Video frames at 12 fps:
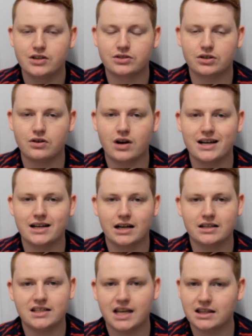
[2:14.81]
So I can
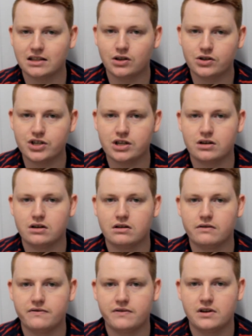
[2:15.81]
understand the logic
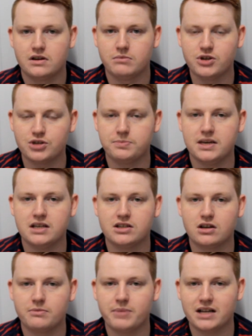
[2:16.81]
of Mitchell
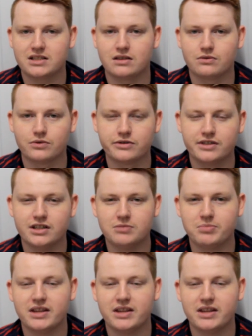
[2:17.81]
Pearce going back to the Roosters,